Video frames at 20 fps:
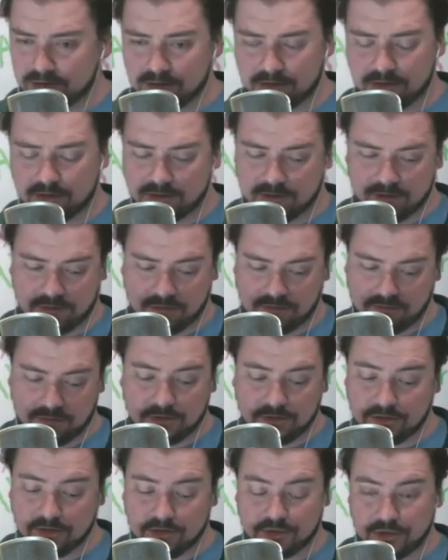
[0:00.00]
This
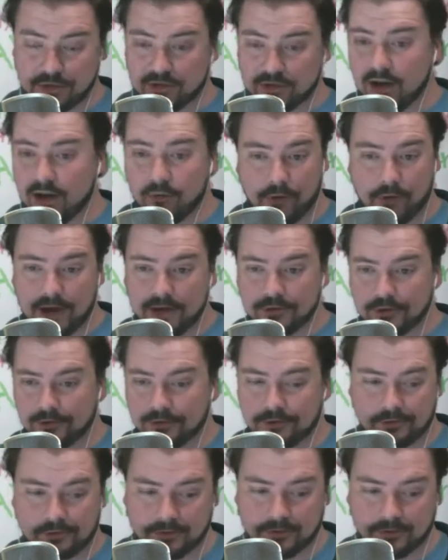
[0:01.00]
is just outrageous.